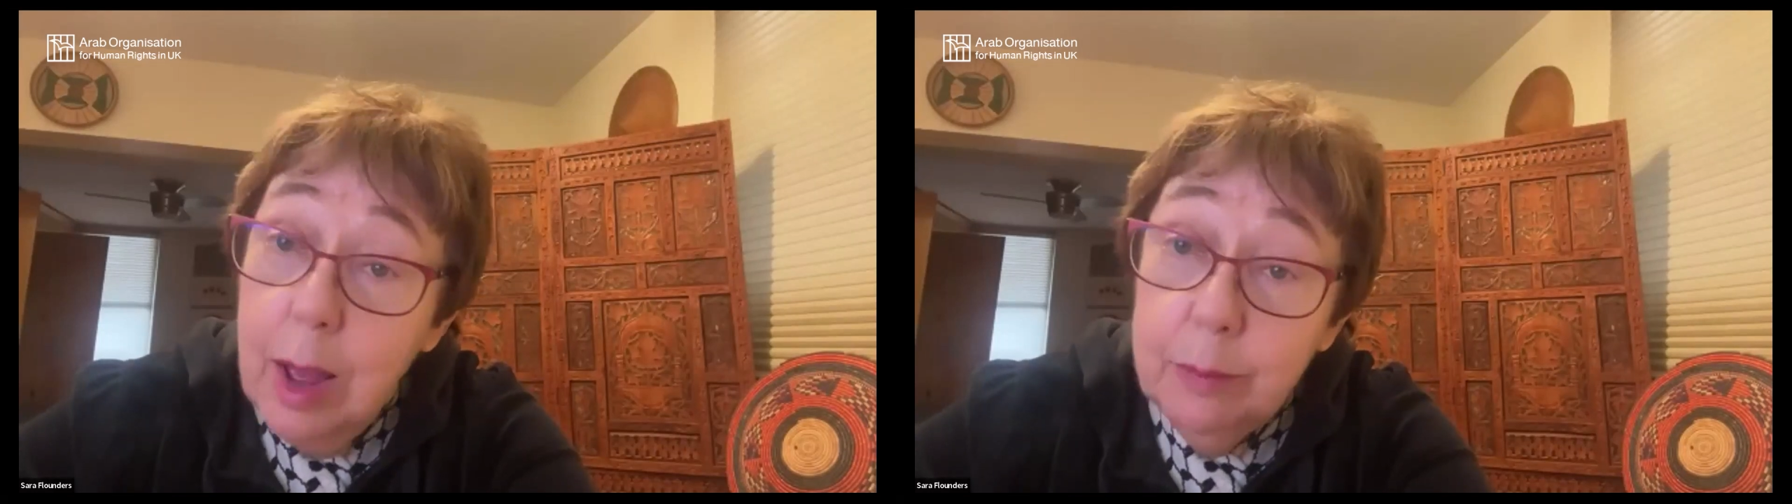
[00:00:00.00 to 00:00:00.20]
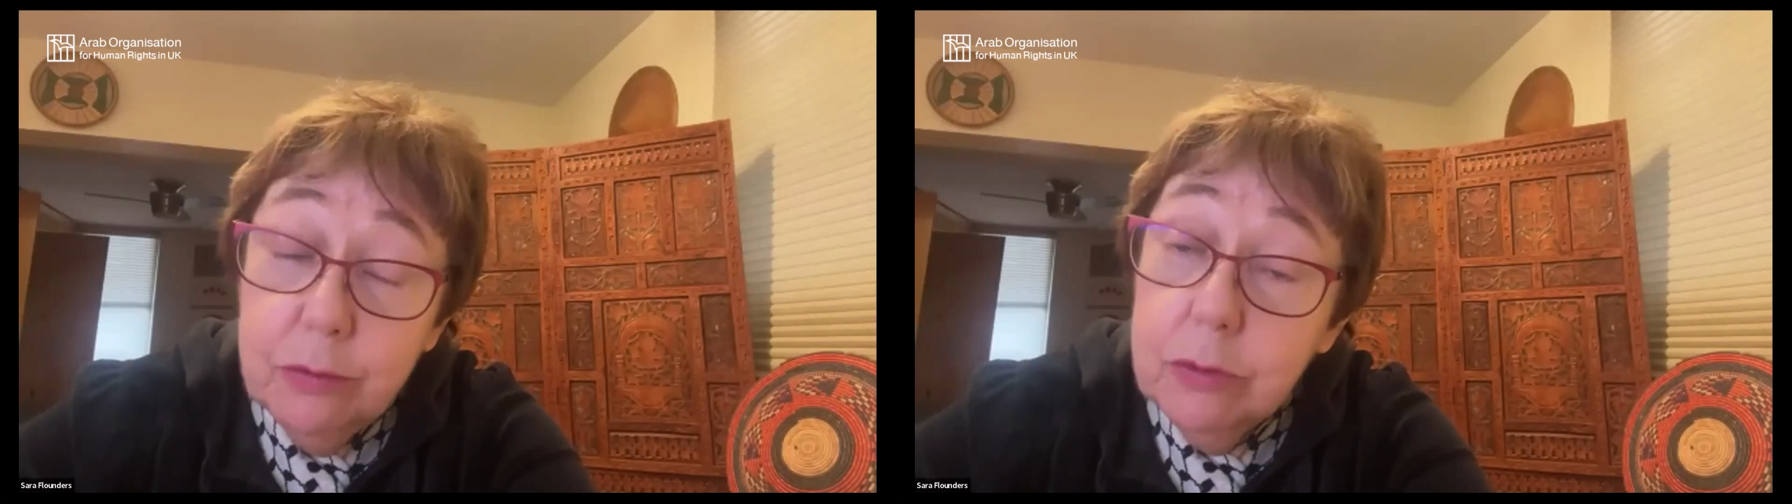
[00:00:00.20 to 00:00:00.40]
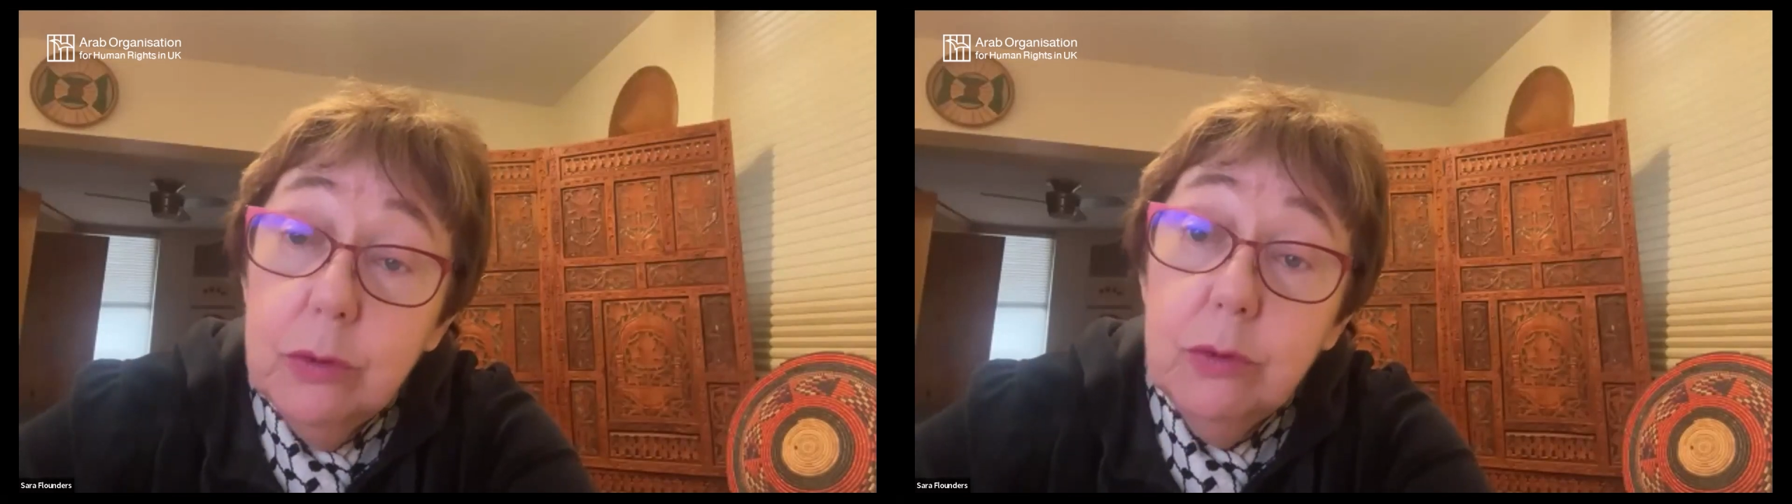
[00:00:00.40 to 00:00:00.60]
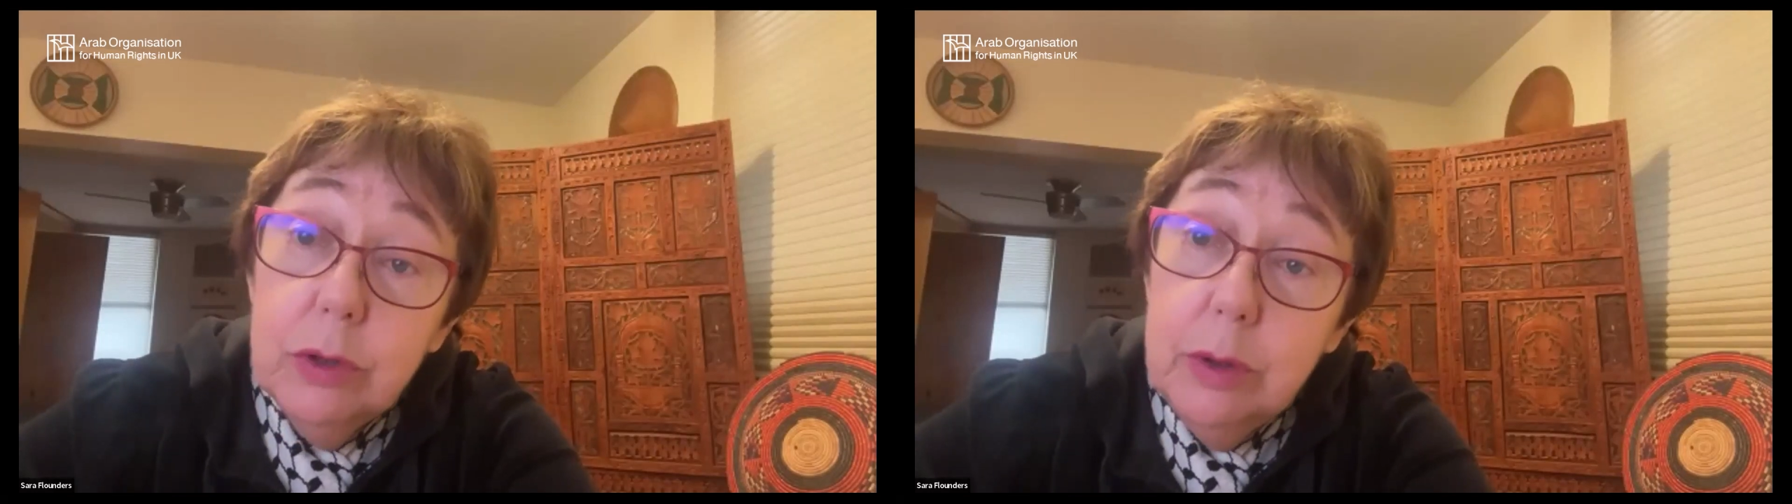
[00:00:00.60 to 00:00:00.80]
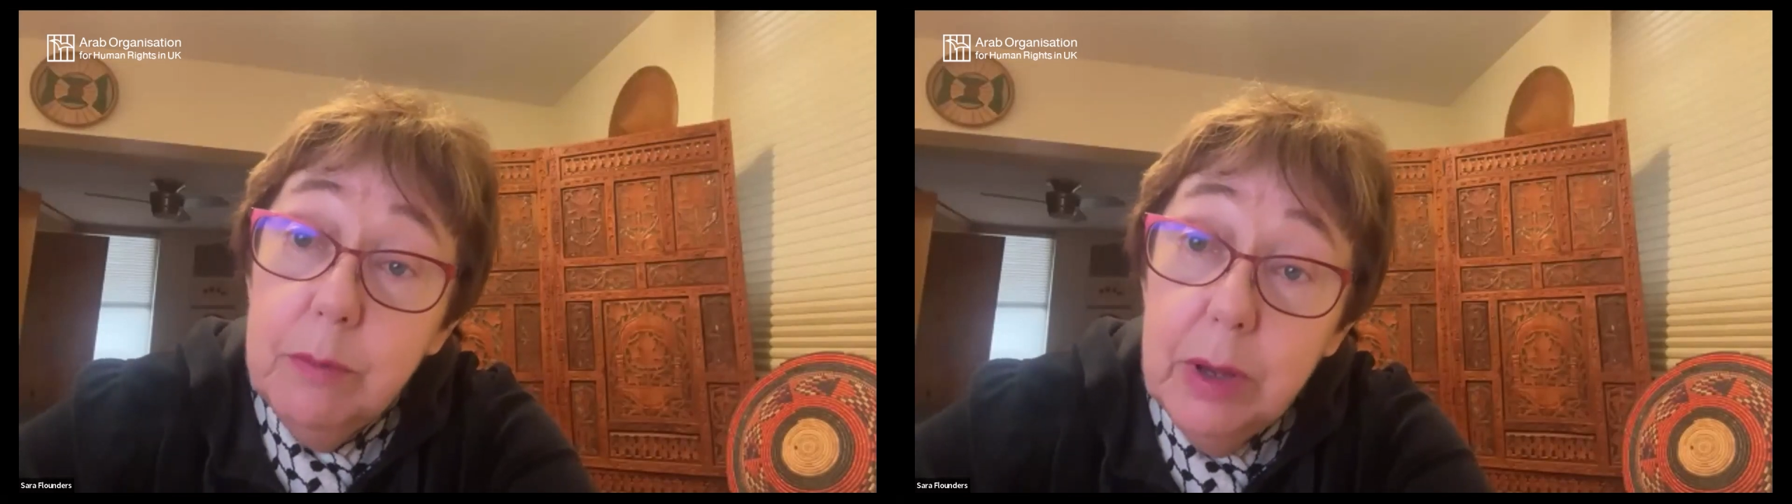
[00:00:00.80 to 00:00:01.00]

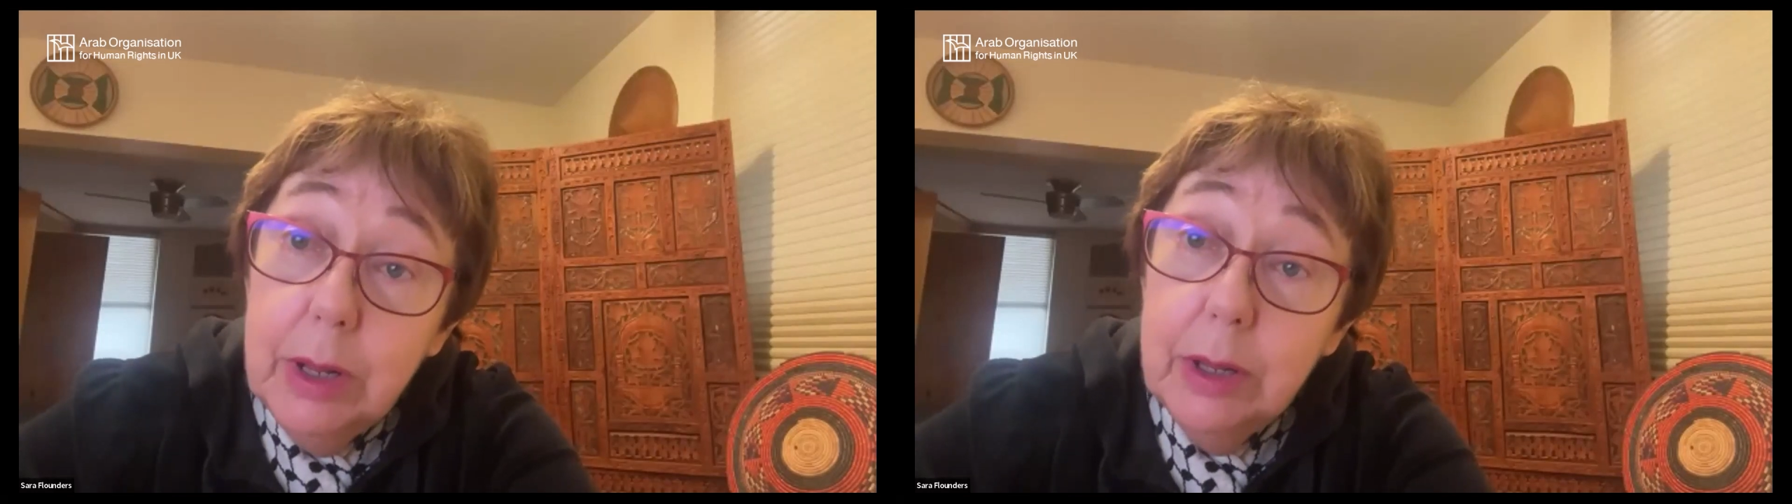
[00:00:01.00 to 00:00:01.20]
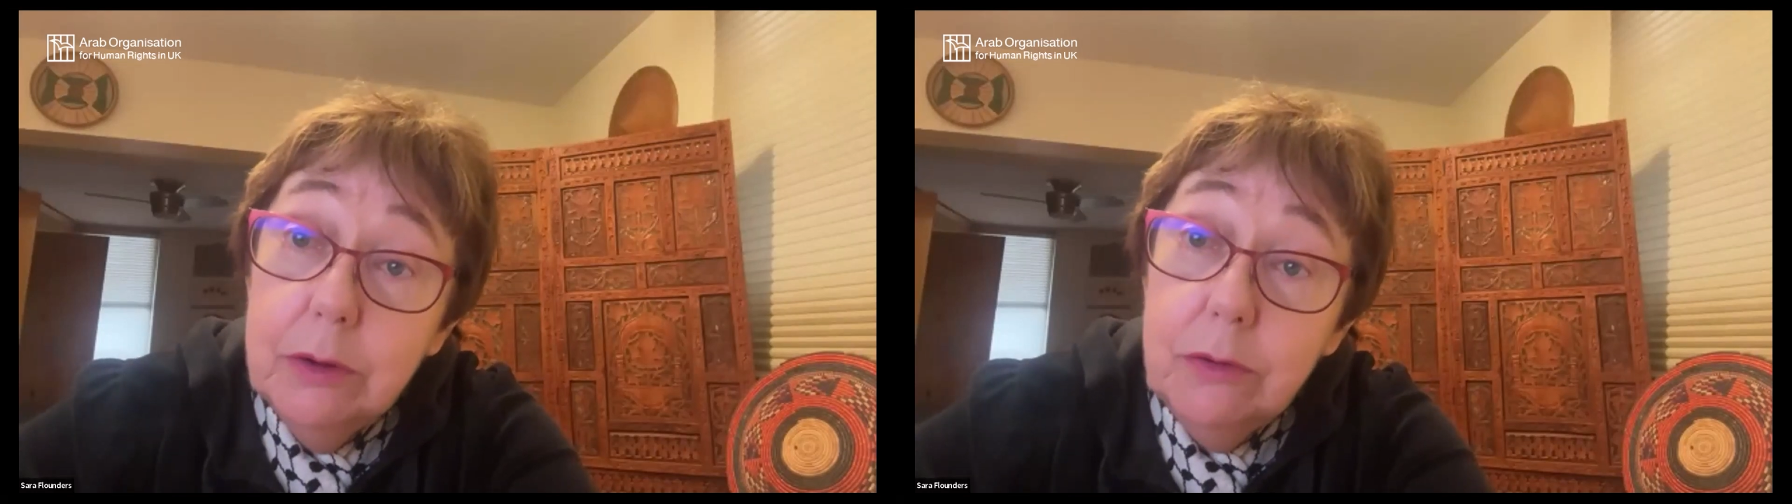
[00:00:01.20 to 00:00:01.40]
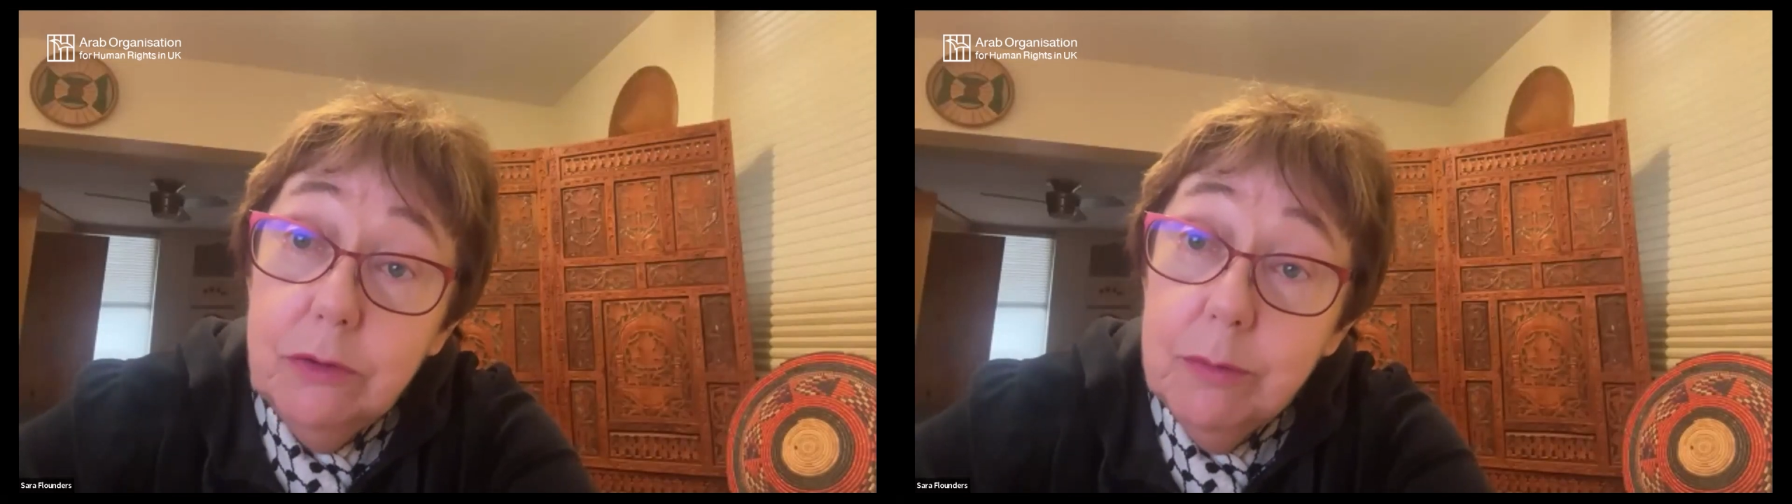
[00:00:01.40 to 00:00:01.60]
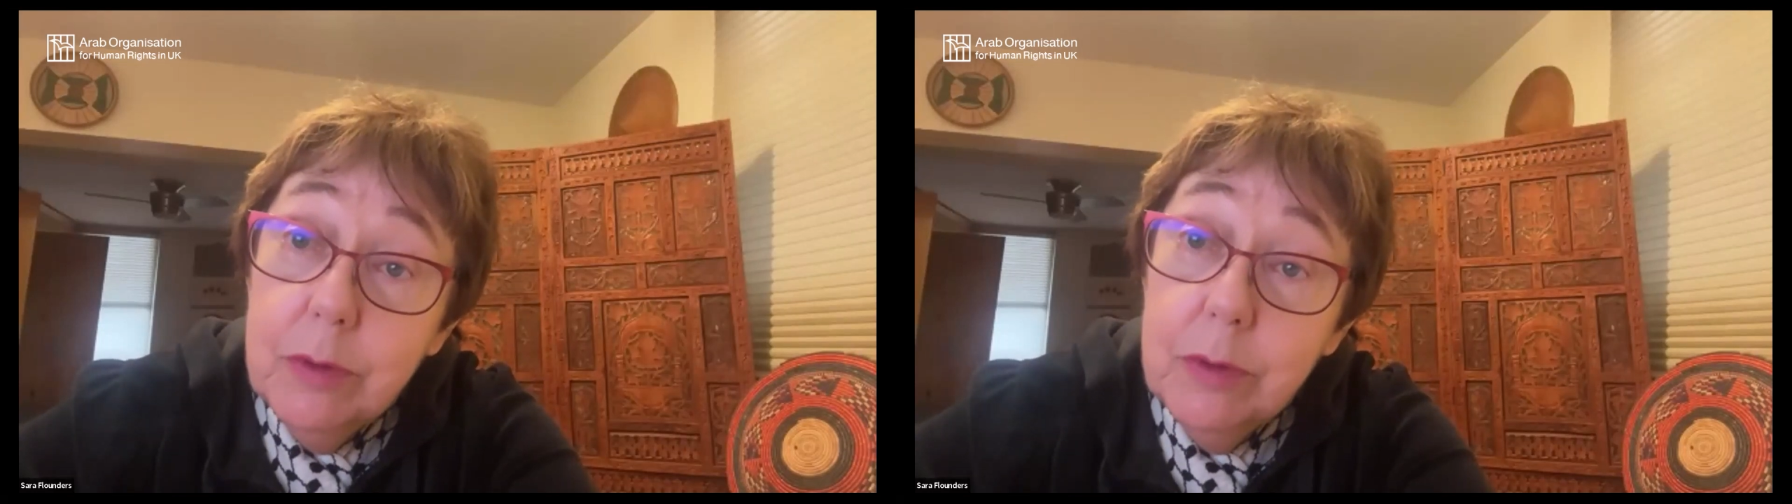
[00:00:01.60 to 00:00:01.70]
absolutely meaningless.